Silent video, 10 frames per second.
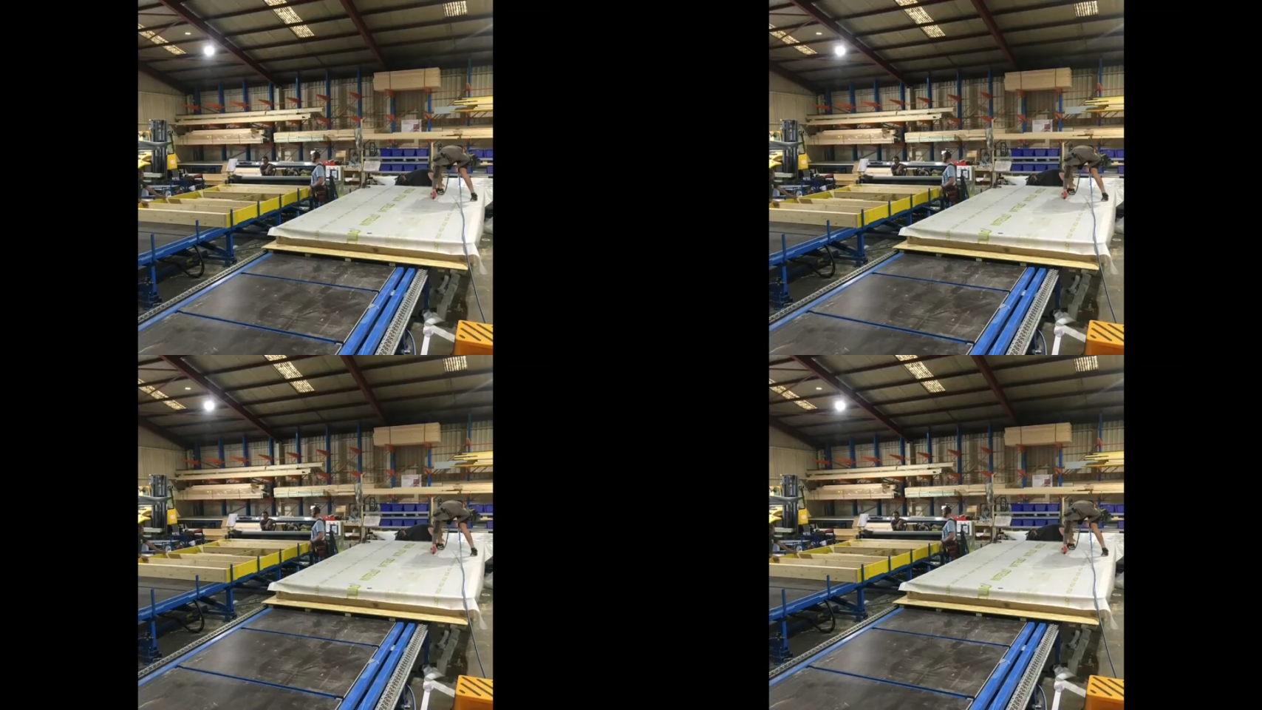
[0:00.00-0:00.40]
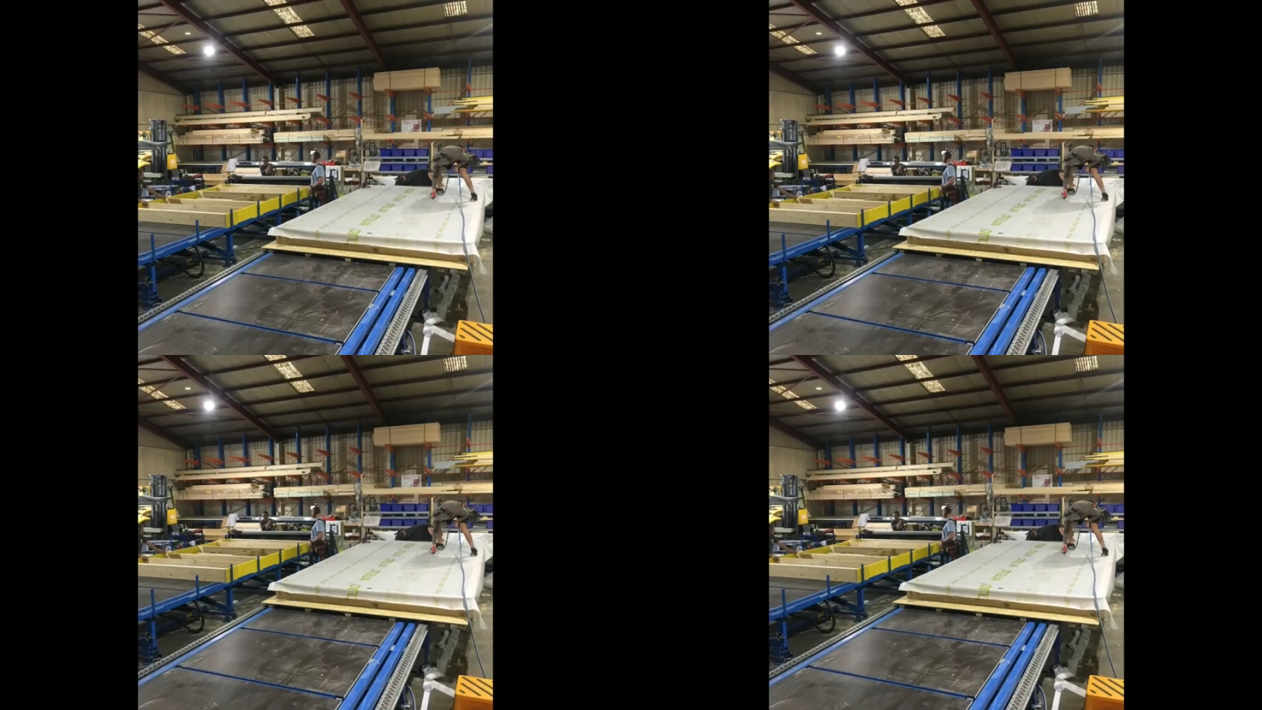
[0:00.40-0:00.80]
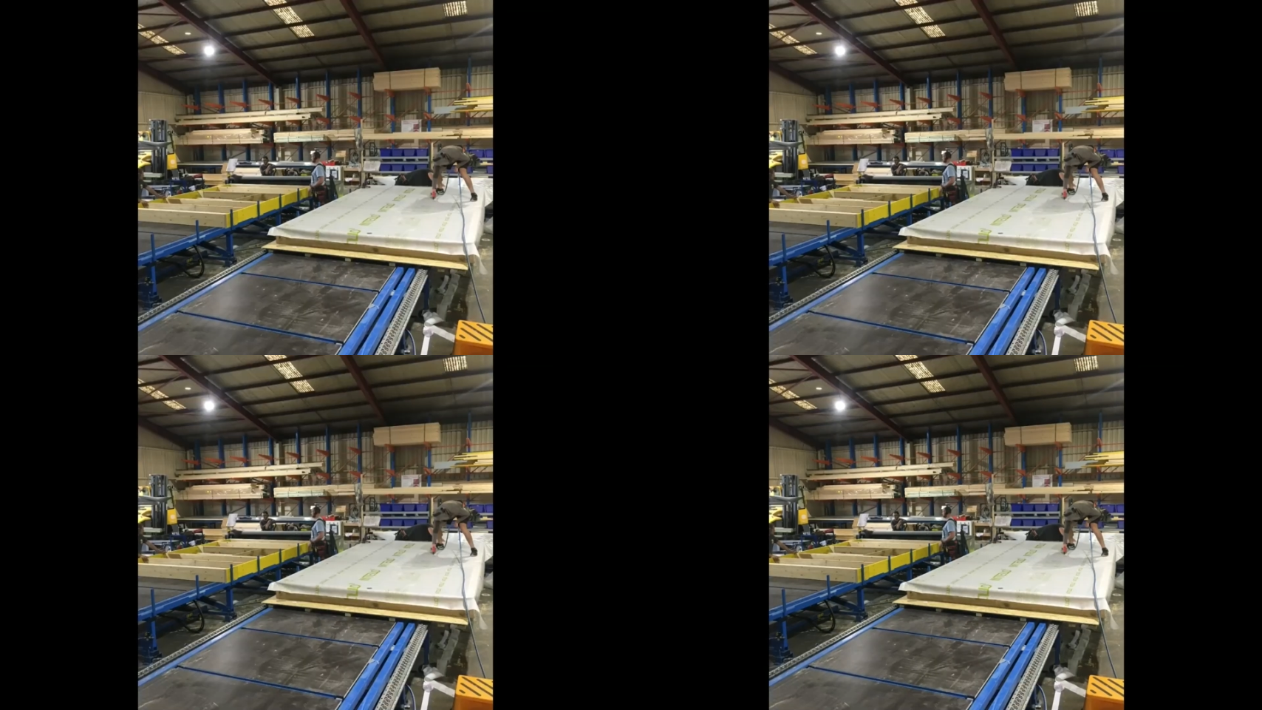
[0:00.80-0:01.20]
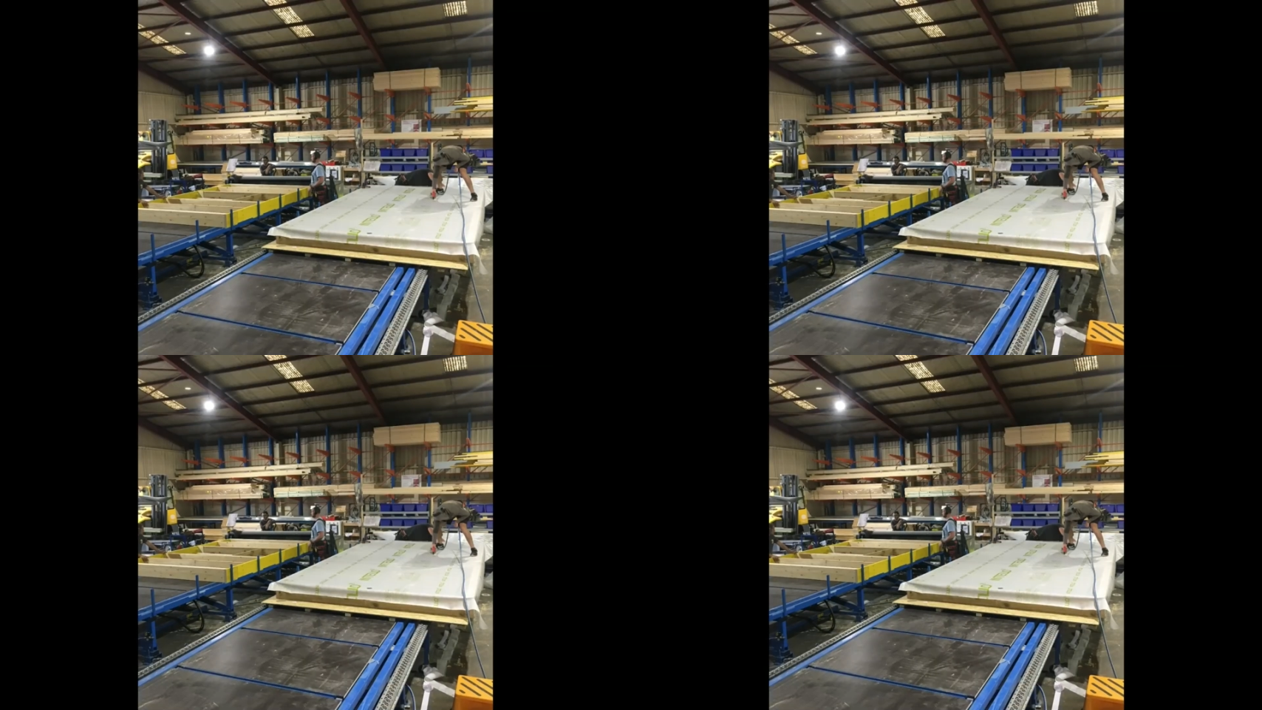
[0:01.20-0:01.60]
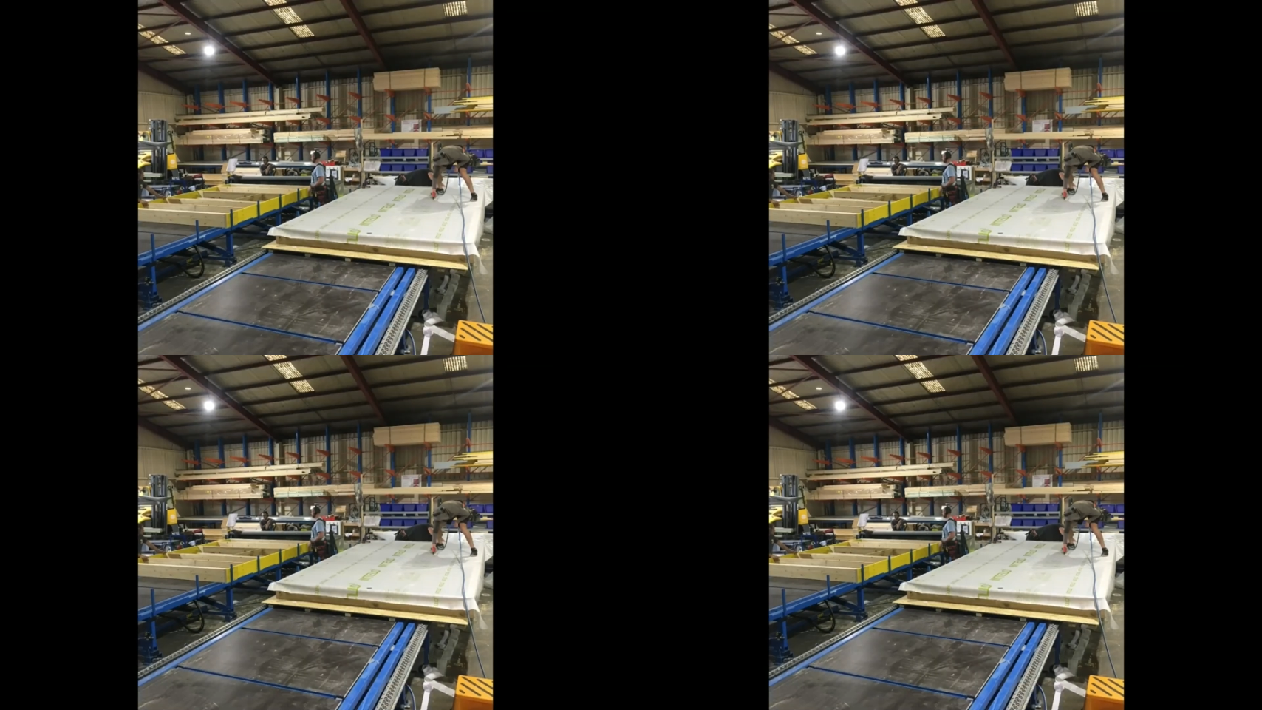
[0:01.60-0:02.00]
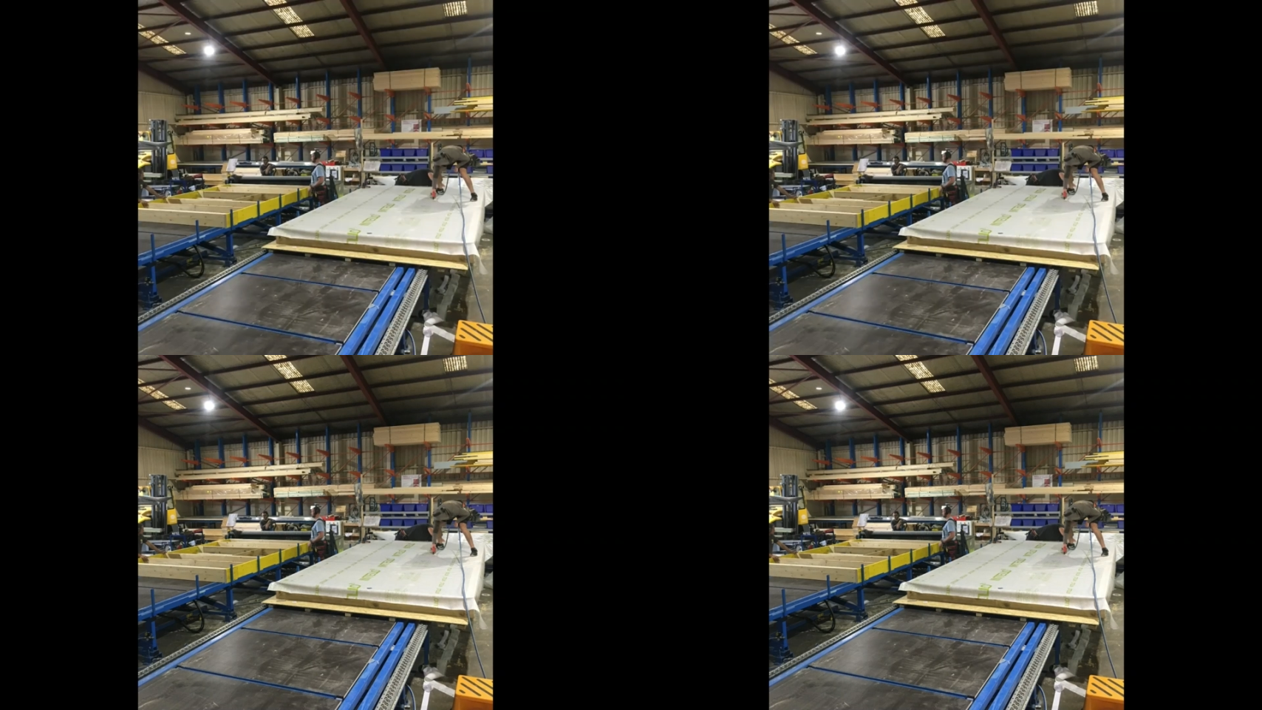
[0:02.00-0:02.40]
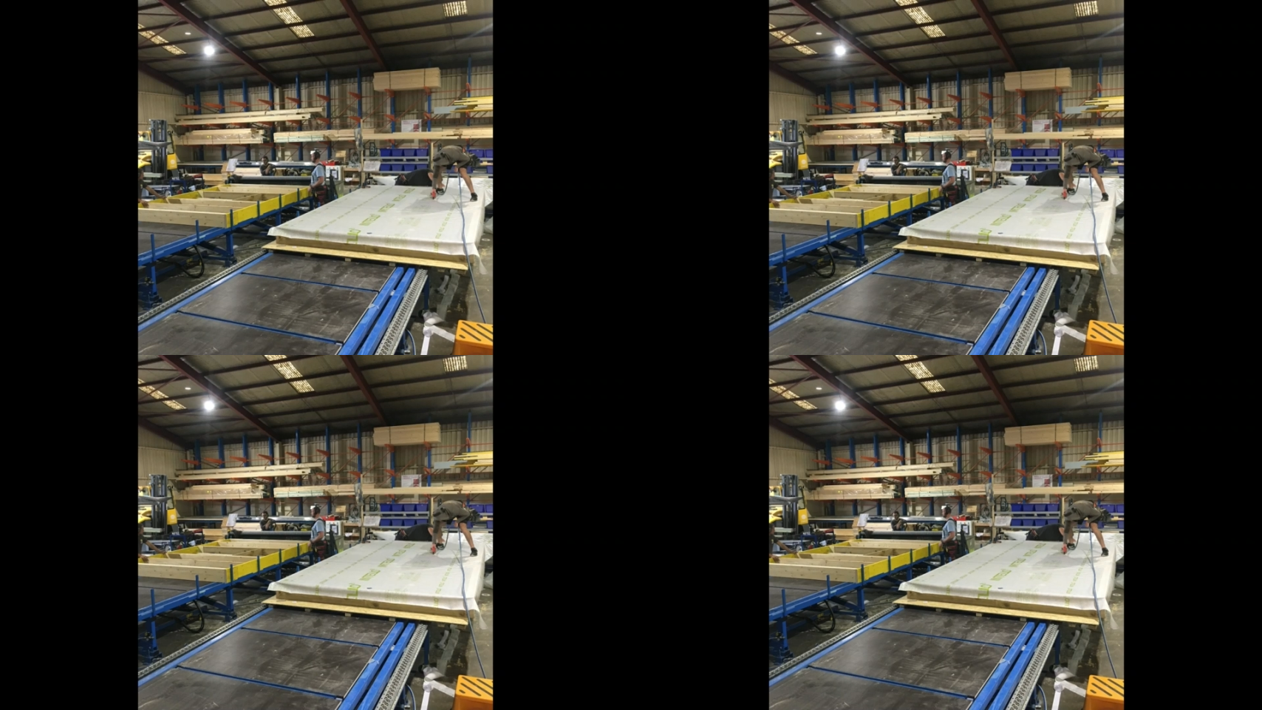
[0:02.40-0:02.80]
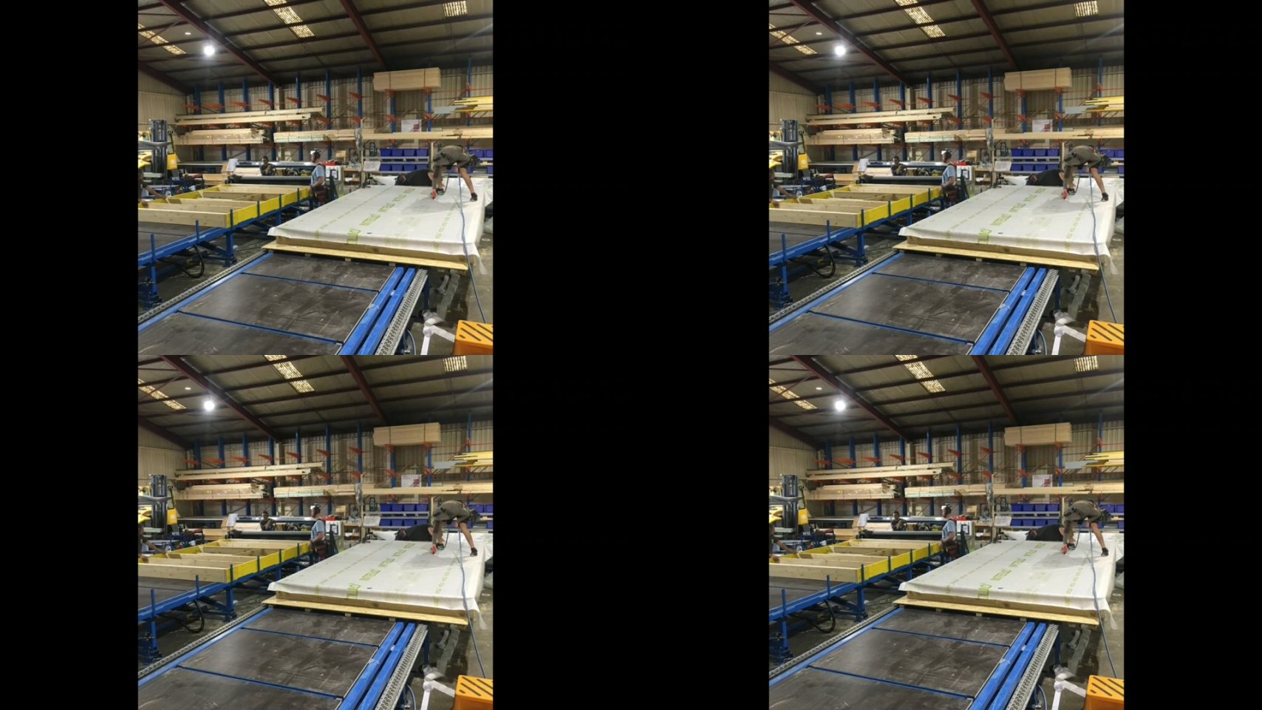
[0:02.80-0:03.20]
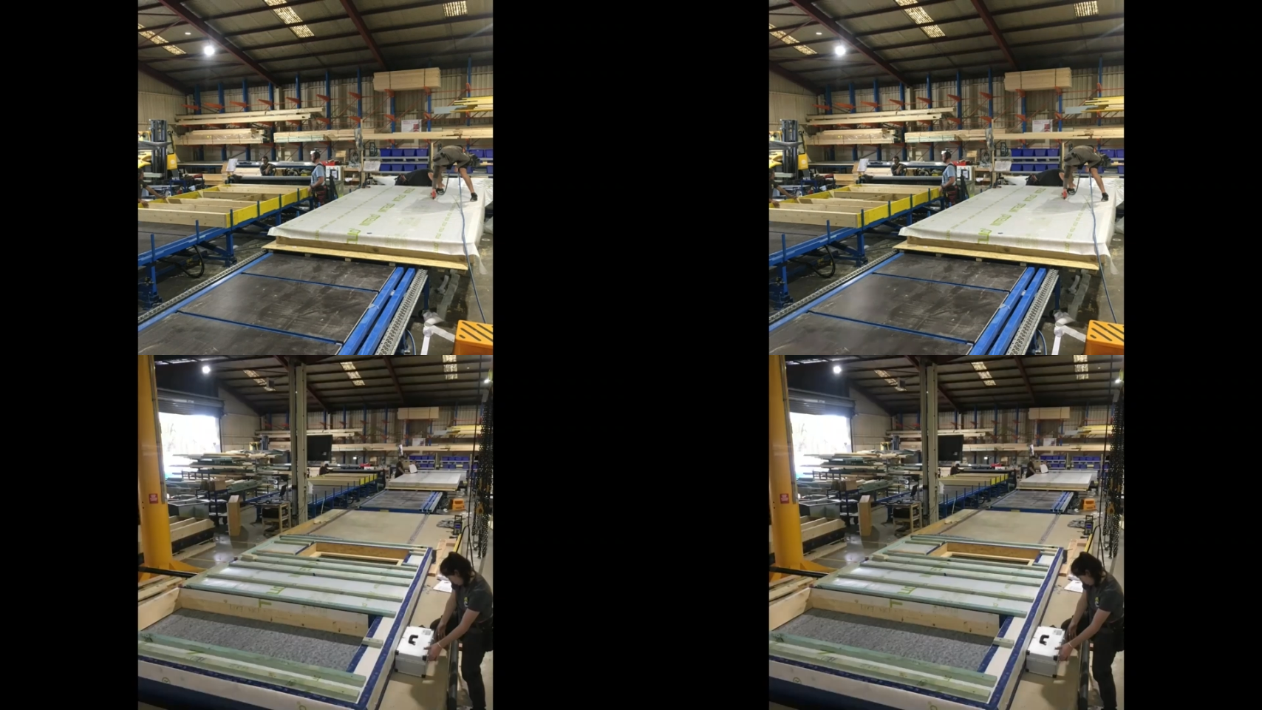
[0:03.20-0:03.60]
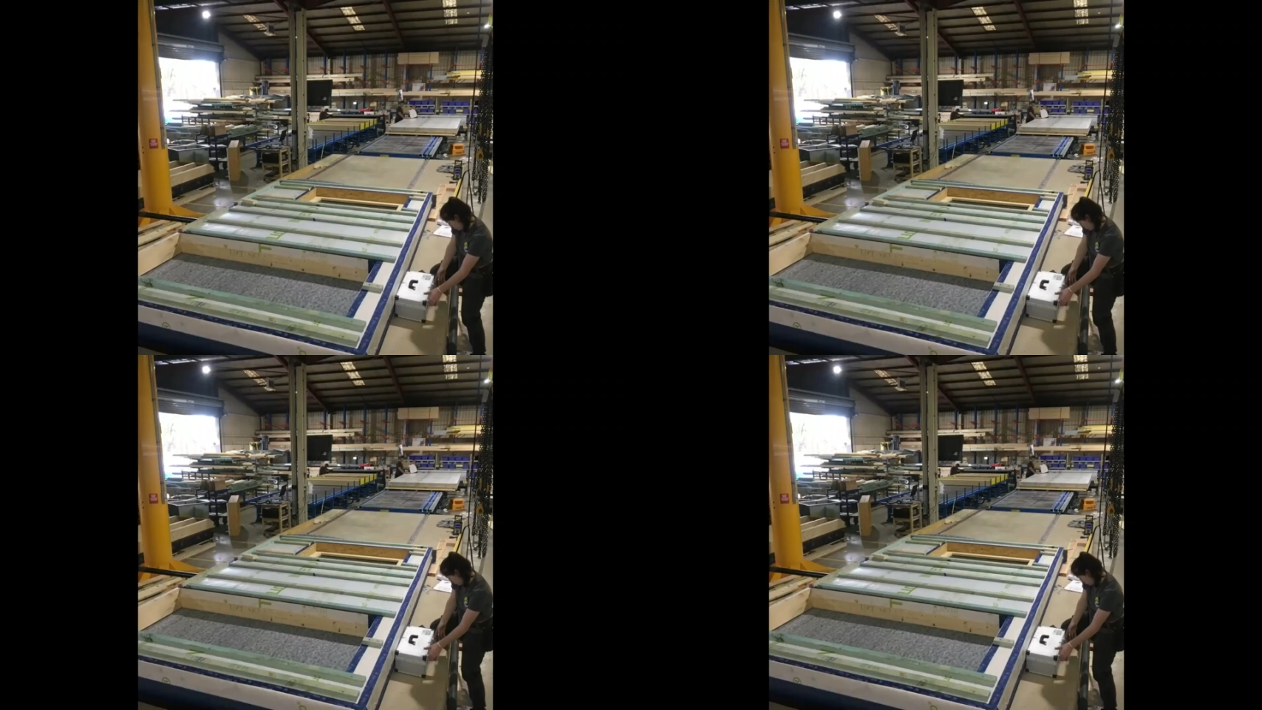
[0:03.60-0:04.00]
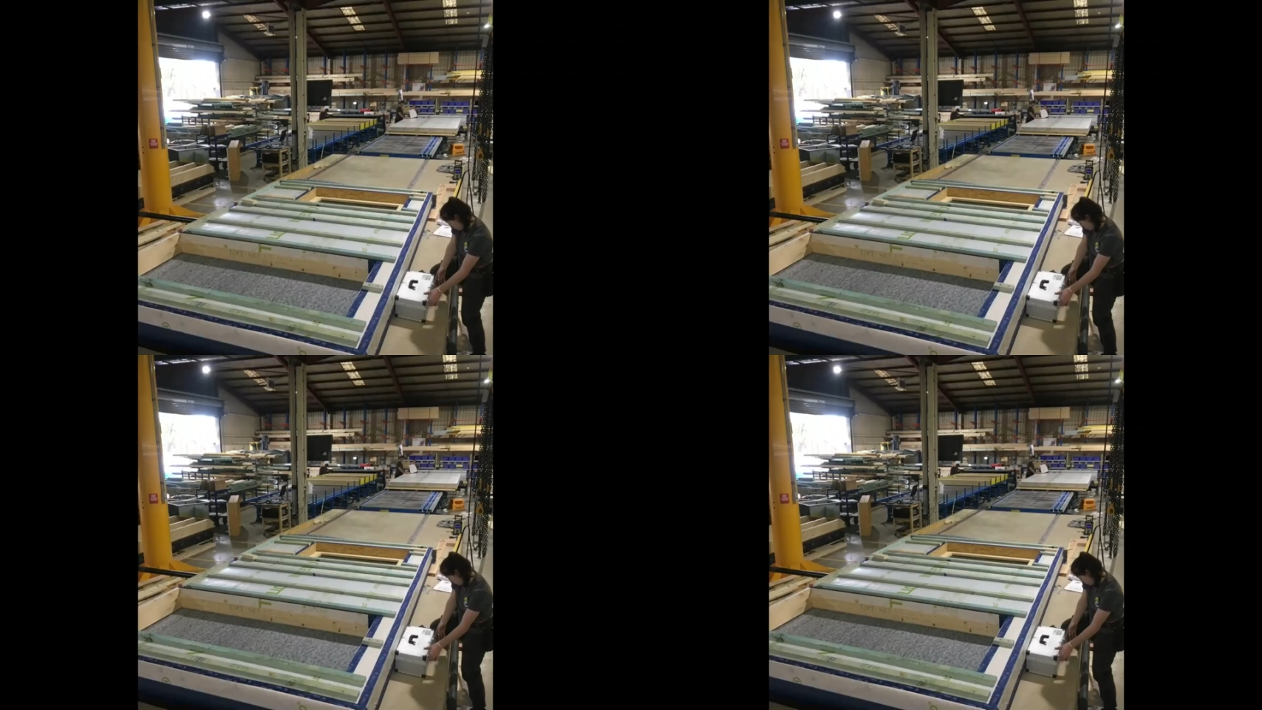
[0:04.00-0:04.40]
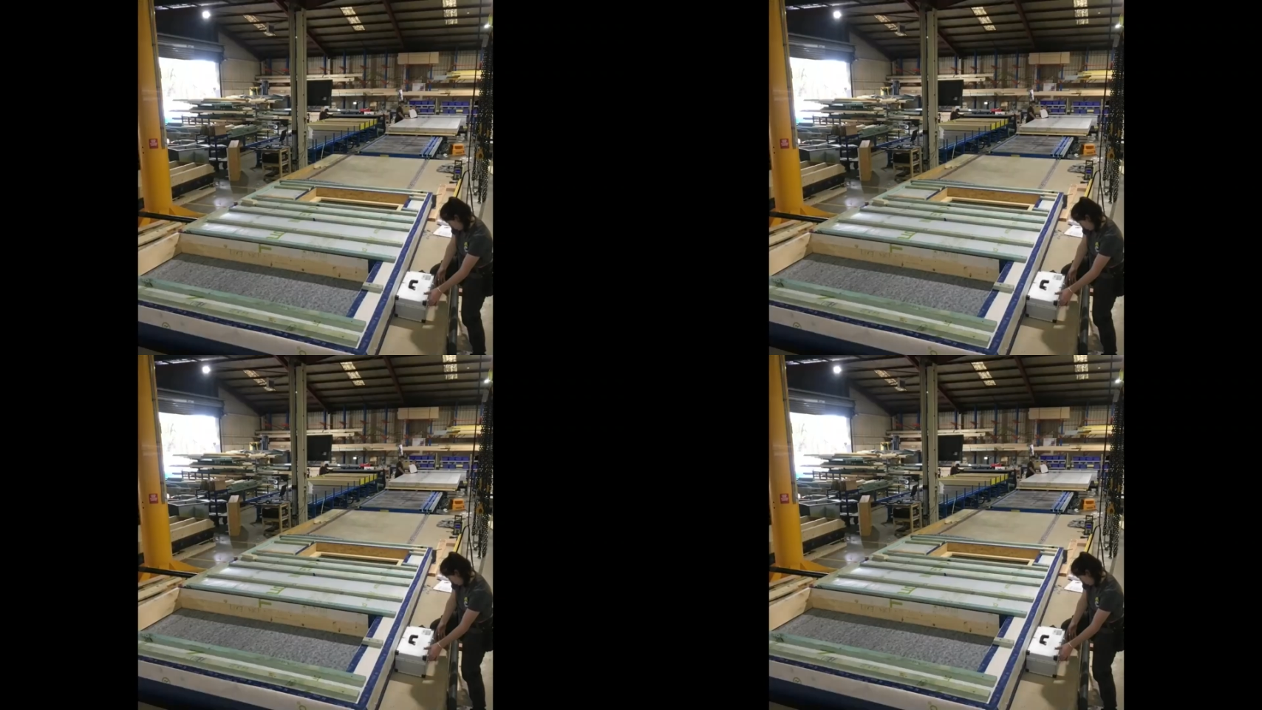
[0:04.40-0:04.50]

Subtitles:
No face is visible, so there are no lips to read.